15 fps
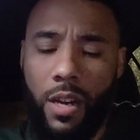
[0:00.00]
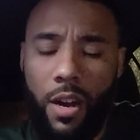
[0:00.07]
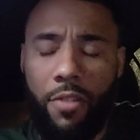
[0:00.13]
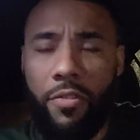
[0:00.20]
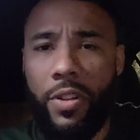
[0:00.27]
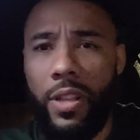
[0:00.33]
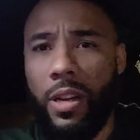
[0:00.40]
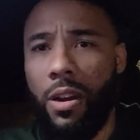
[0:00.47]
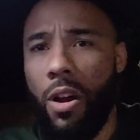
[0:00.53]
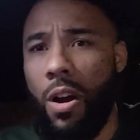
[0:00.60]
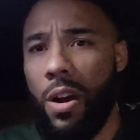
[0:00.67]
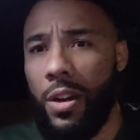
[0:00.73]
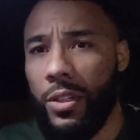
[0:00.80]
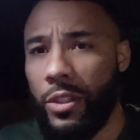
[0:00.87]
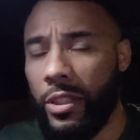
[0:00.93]
cover their
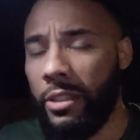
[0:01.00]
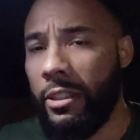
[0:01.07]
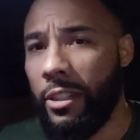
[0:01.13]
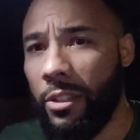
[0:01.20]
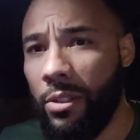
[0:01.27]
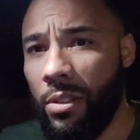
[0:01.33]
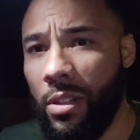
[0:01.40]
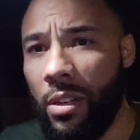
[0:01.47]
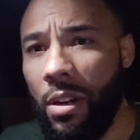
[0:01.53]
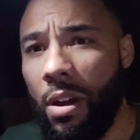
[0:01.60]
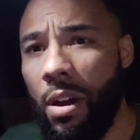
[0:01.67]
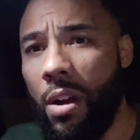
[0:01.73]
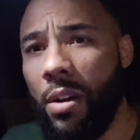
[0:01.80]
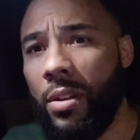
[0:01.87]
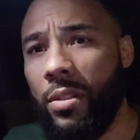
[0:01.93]
hearts and heal their
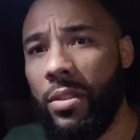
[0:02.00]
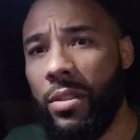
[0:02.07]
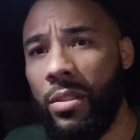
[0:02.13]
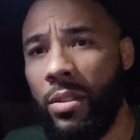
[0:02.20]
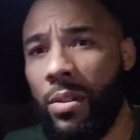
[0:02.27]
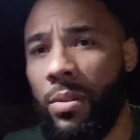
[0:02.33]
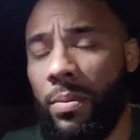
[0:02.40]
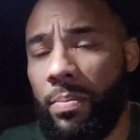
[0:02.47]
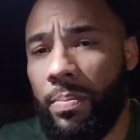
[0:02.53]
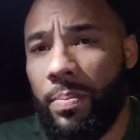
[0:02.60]
hearts, you know?